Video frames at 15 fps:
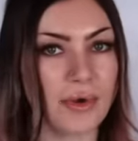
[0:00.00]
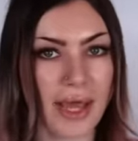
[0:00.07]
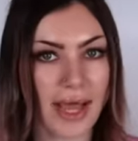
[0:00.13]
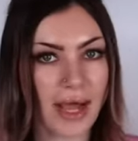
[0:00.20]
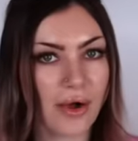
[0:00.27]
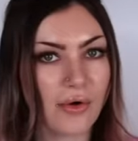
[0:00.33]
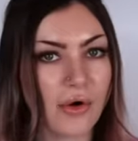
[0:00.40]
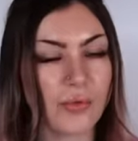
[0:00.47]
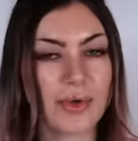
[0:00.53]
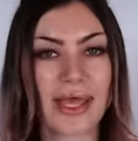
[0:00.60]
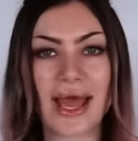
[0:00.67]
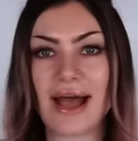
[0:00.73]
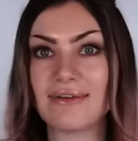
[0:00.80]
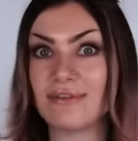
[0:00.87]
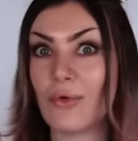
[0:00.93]
now we
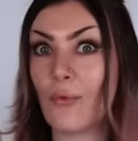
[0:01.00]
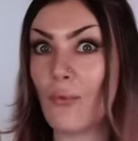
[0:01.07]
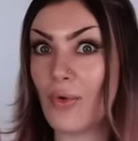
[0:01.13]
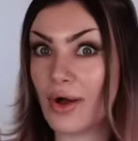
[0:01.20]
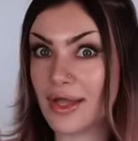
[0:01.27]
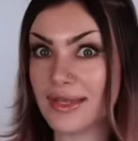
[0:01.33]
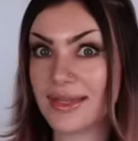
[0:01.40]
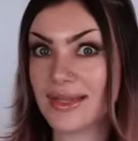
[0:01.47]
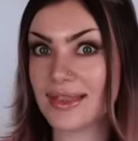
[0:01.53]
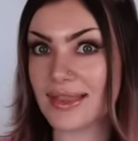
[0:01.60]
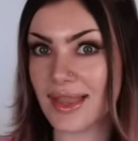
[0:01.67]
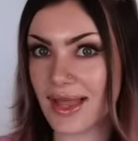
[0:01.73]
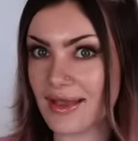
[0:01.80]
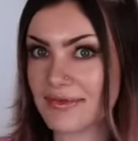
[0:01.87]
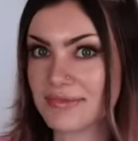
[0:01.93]
have one
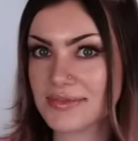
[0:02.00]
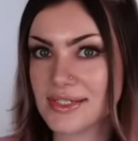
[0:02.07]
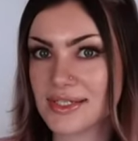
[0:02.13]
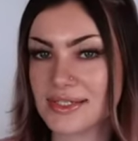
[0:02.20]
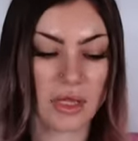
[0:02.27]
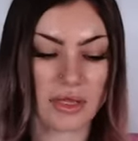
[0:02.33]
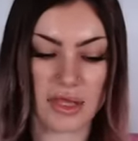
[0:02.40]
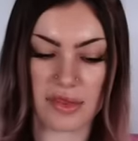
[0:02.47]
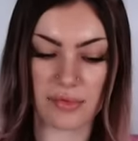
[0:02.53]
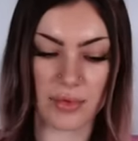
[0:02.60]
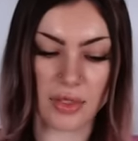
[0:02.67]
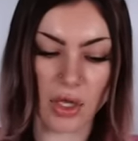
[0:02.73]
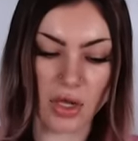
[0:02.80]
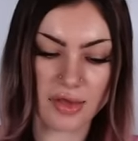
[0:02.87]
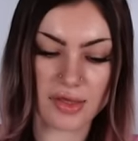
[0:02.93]
left. This
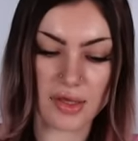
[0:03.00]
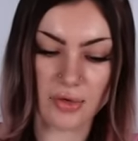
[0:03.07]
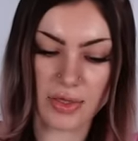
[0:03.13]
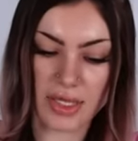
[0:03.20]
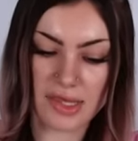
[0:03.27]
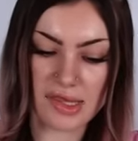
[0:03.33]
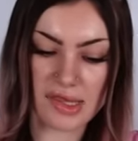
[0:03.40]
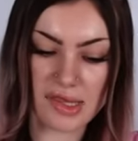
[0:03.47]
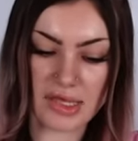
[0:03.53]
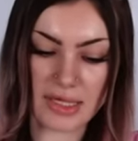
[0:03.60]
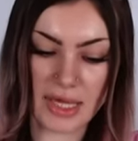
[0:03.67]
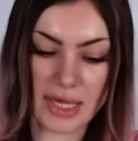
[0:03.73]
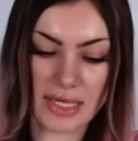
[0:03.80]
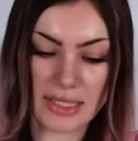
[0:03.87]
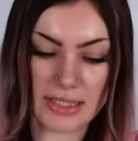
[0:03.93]
one also is
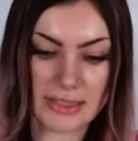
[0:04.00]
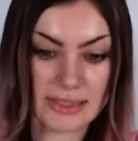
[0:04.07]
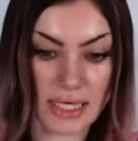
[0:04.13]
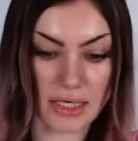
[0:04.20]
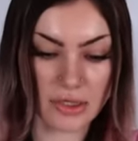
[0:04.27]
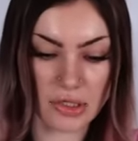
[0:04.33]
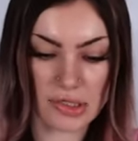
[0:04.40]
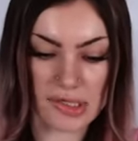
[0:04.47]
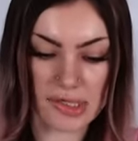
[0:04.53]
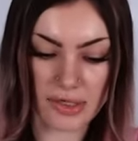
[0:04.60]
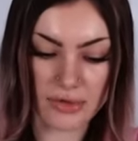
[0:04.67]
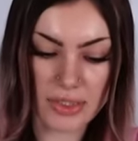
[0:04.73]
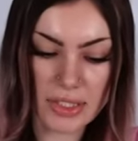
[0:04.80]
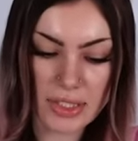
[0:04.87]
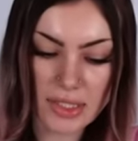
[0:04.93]
a diner
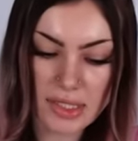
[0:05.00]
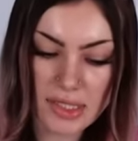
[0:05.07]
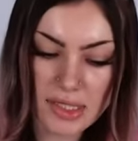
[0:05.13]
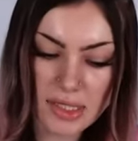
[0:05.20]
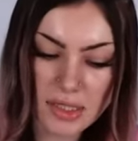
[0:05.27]
series.